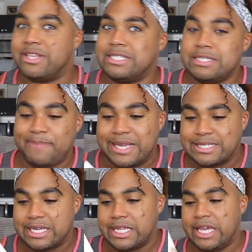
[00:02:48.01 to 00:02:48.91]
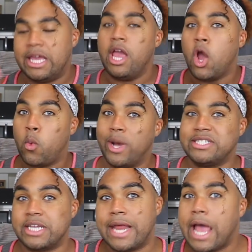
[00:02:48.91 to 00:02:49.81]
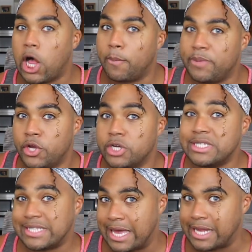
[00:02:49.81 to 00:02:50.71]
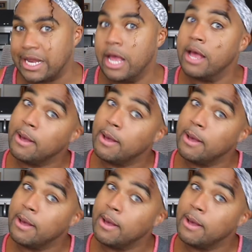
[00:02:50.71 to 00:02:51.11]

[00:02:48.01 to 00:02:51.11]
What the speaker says: This is basically what's gonna help your skin